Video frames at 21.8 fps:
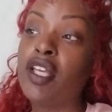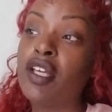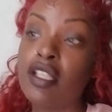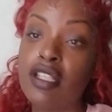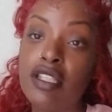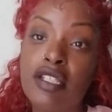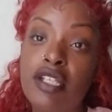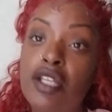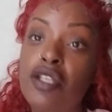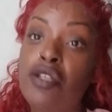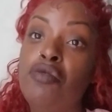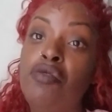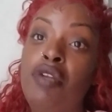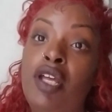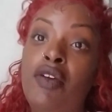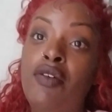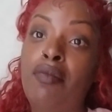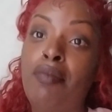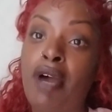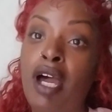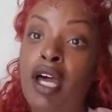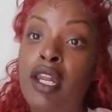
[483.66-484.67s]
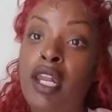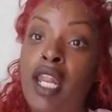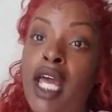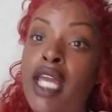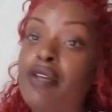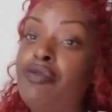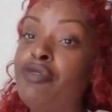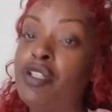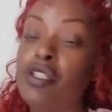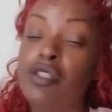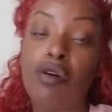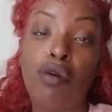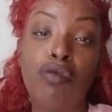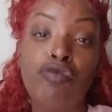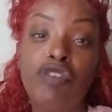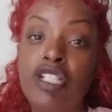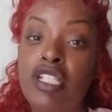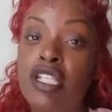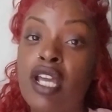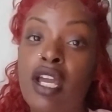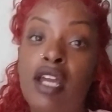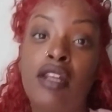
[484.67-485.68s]
continue living my life and don't
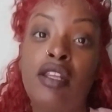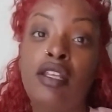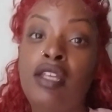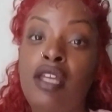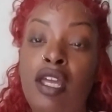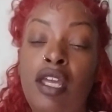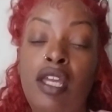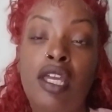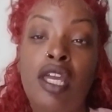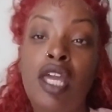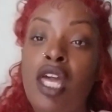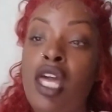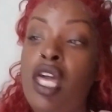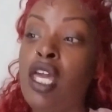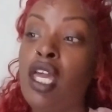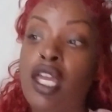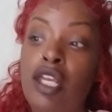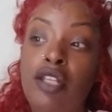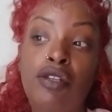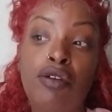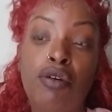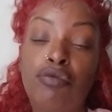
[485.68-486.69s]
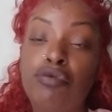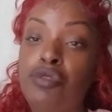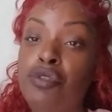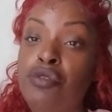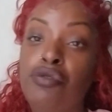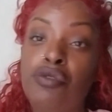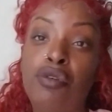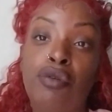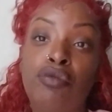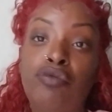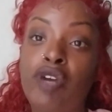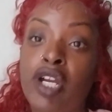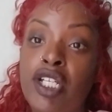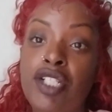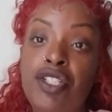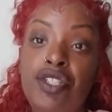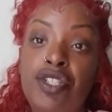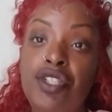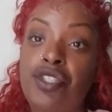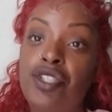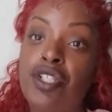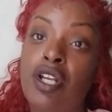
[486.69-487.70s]
retaliate and don't do no
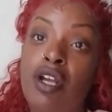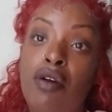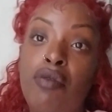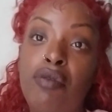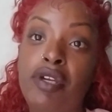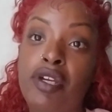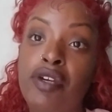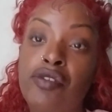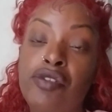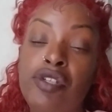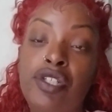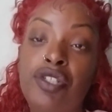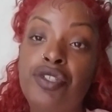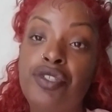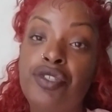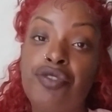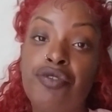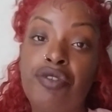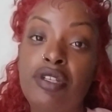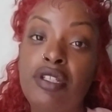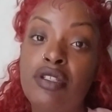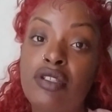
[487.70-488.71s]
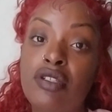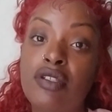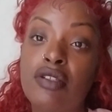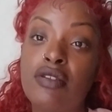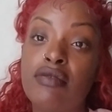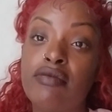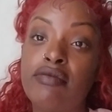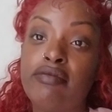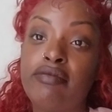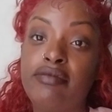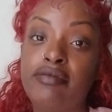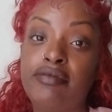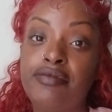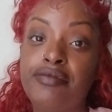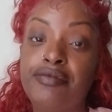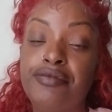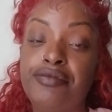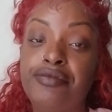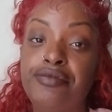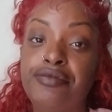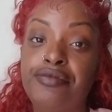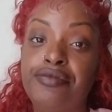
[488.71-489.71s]
ratchet shit out here in these streets.
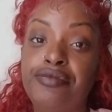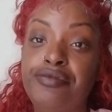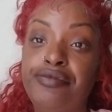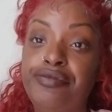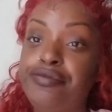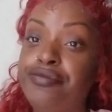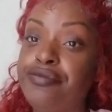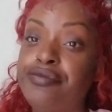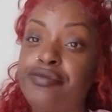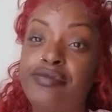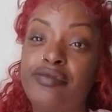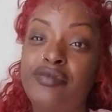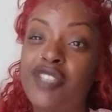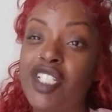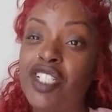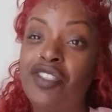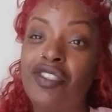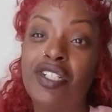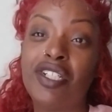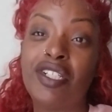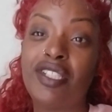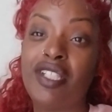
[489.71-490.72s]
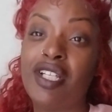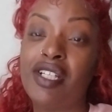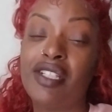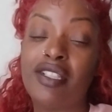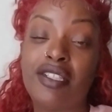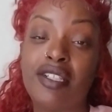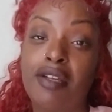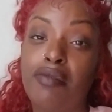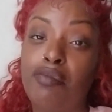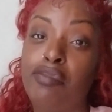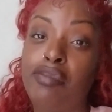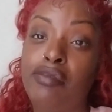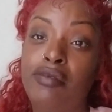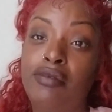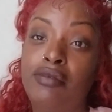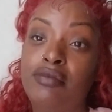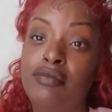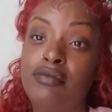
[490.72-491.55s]
It's just that simple.